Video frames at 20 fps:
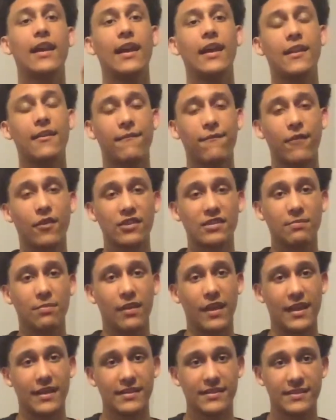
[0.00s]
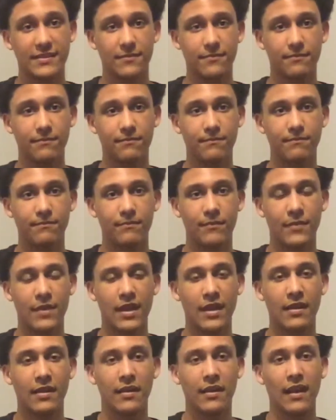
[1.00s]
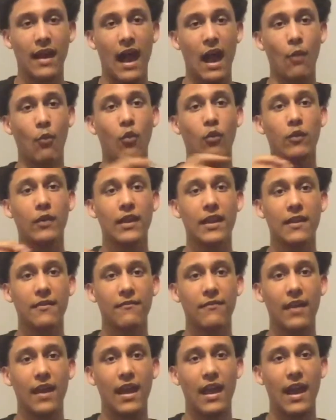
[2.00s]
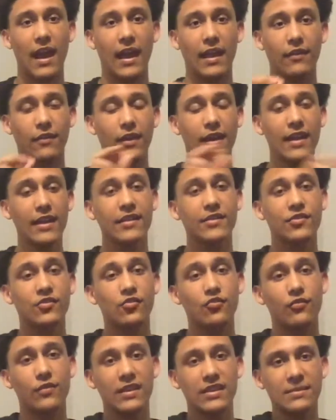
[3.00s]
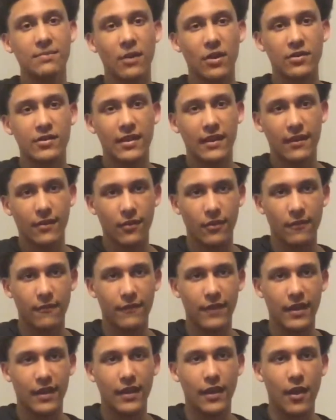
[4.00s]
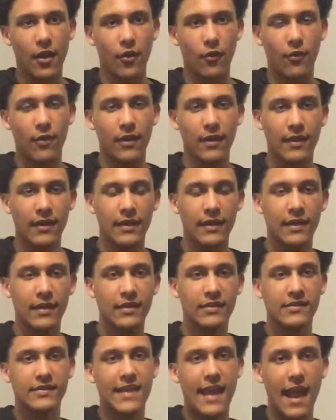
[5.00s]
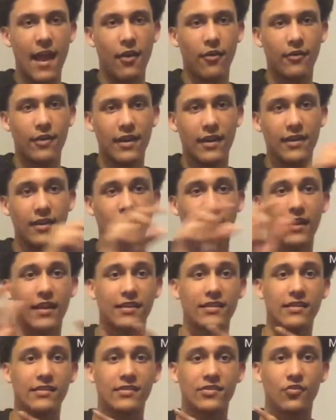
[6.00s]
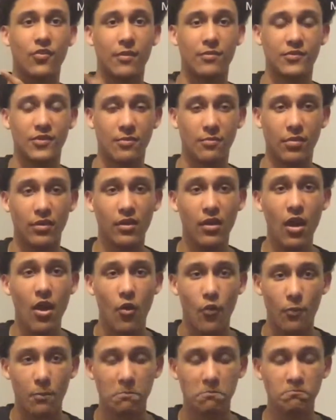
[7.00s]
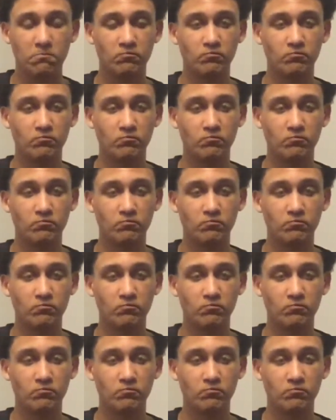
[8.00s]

in the first place. I will leave a link to this particular video down in the link description below.